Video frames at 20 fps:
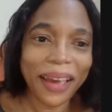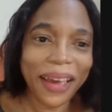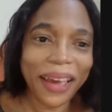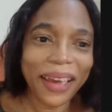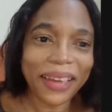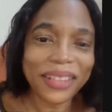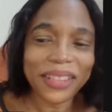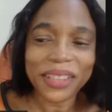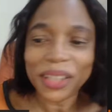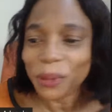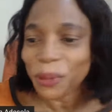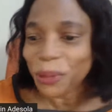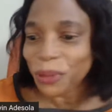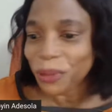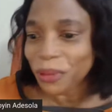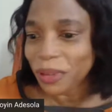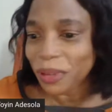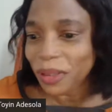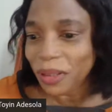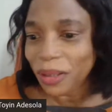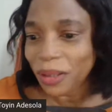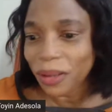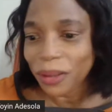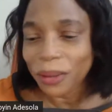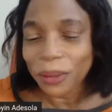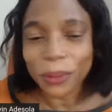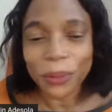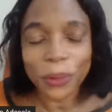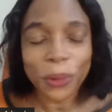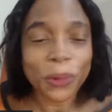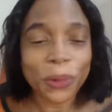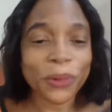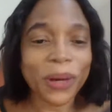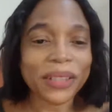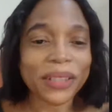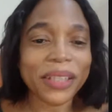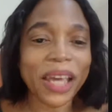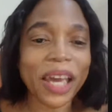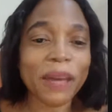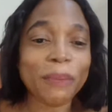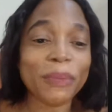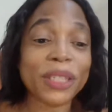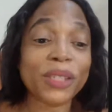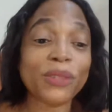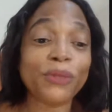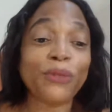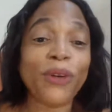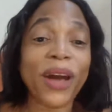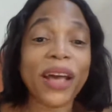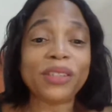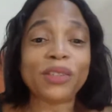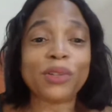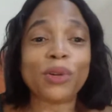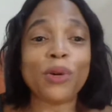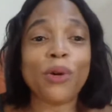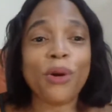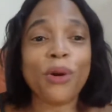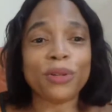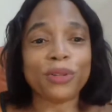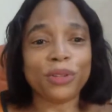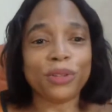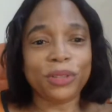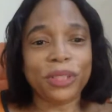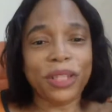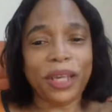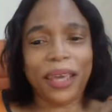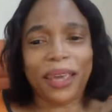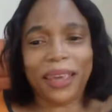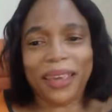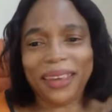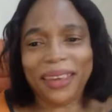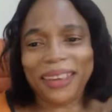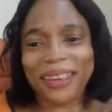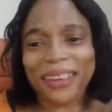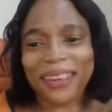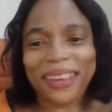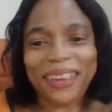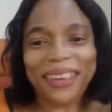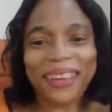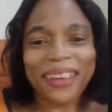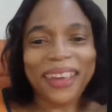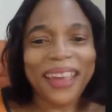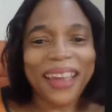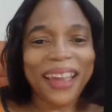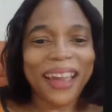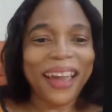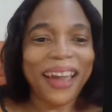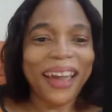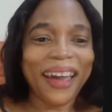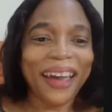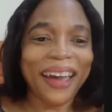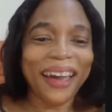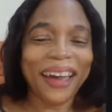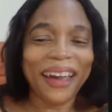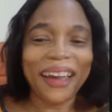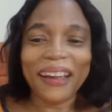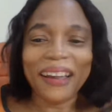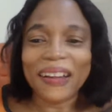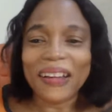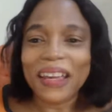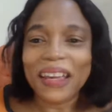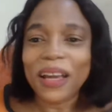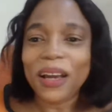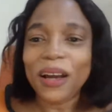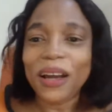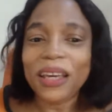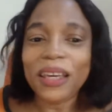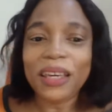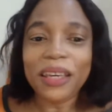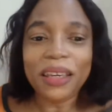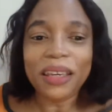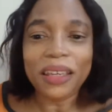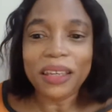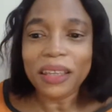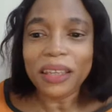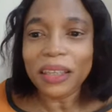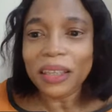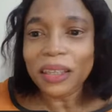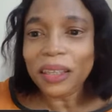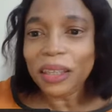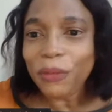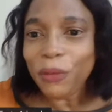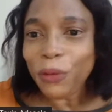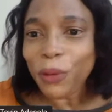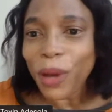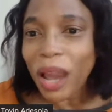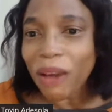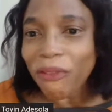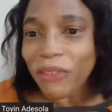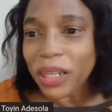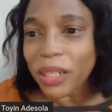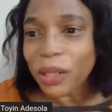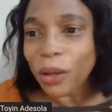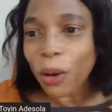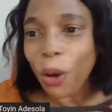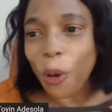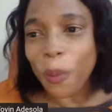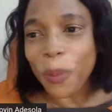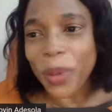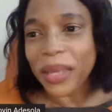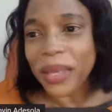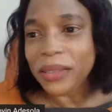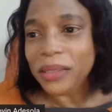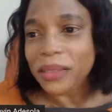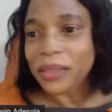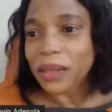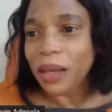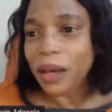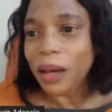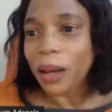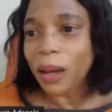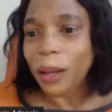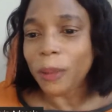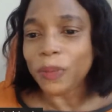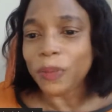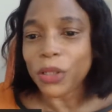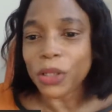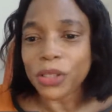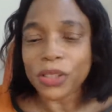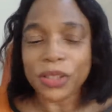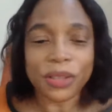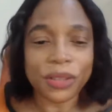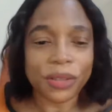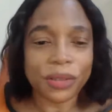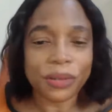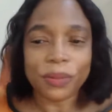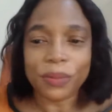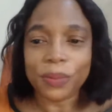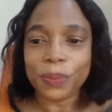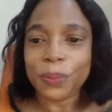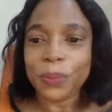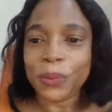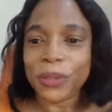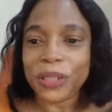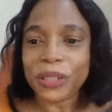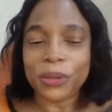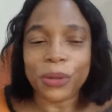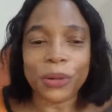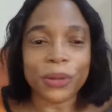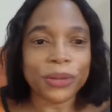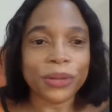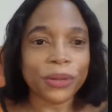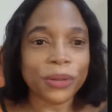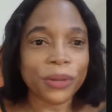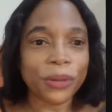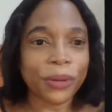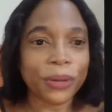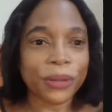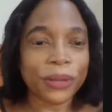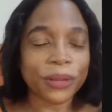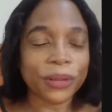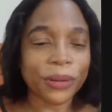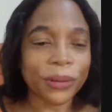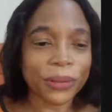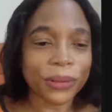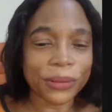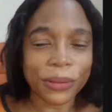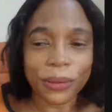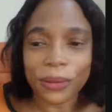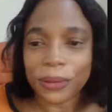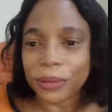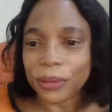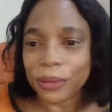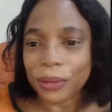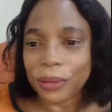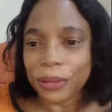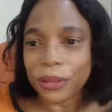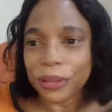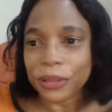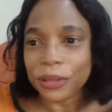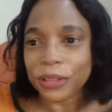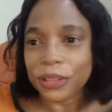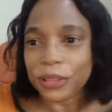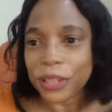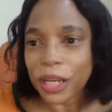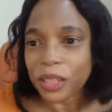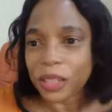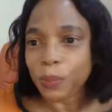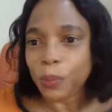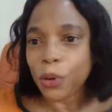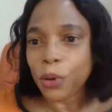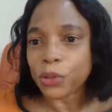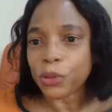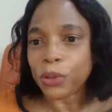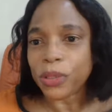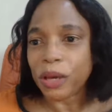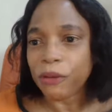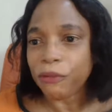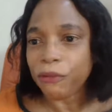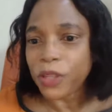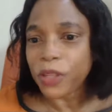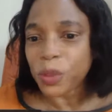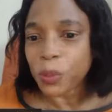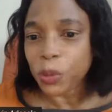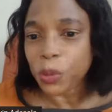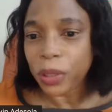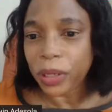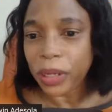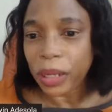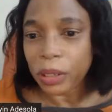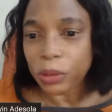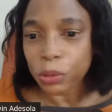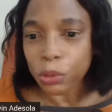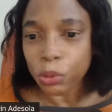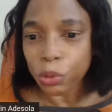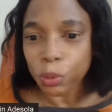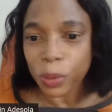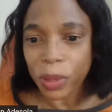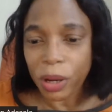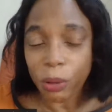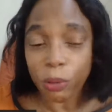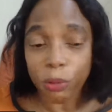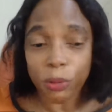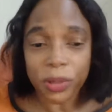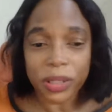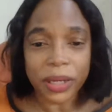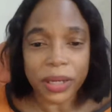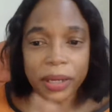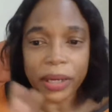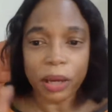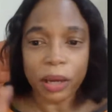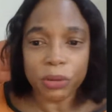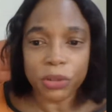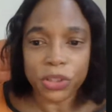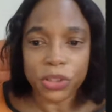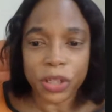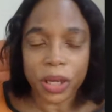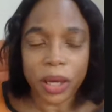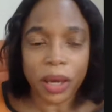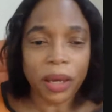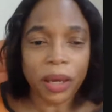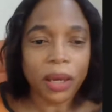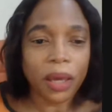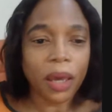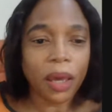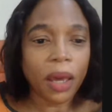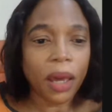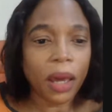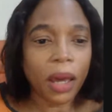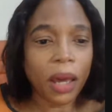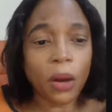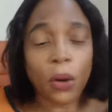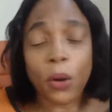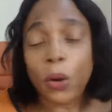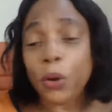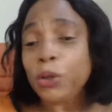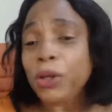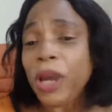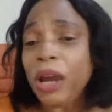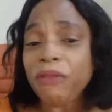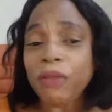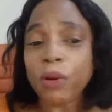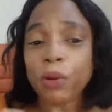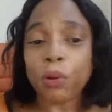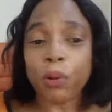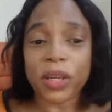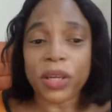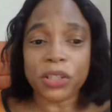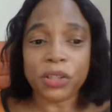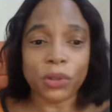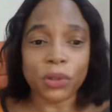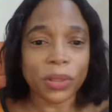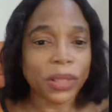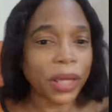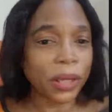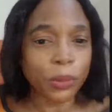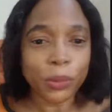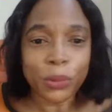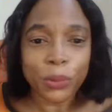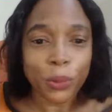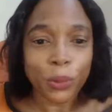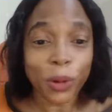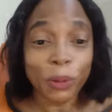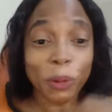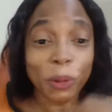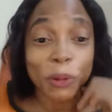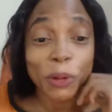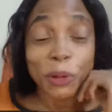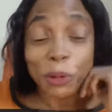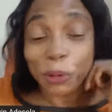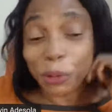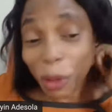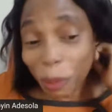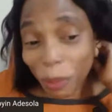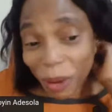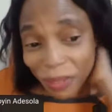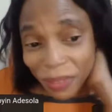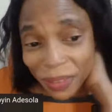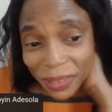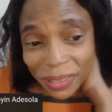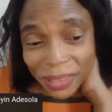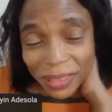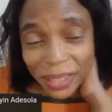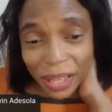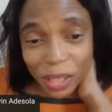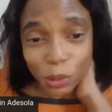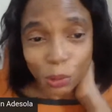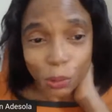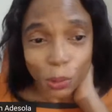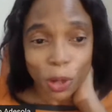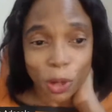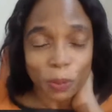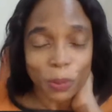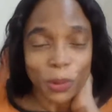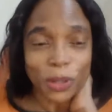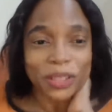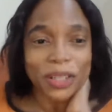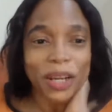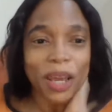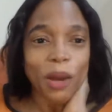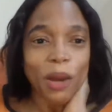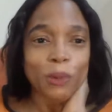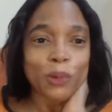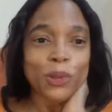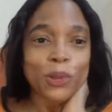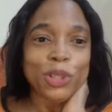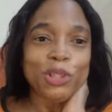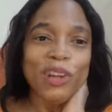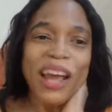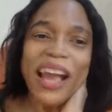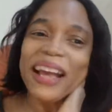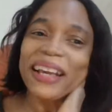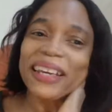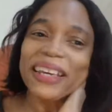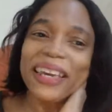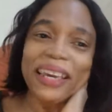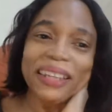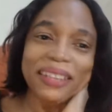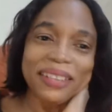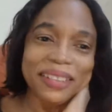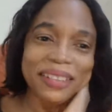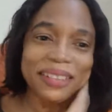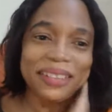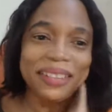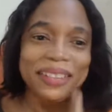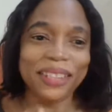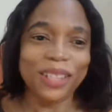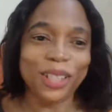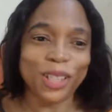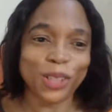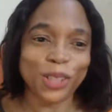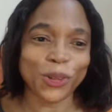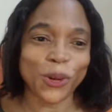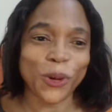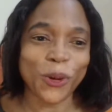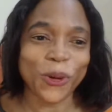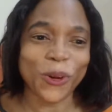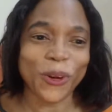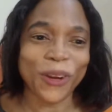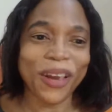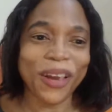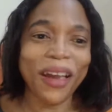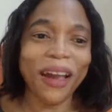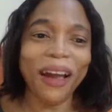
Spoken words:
Hi, Shehu. Oh, our time is fast gone today. uh, if you have any comments, just put it on the chat box on our Facebook and our YouTube. I'll read and I'll share. Or you have a question. I don't know what we're going to do about this network, but we'll try and get this show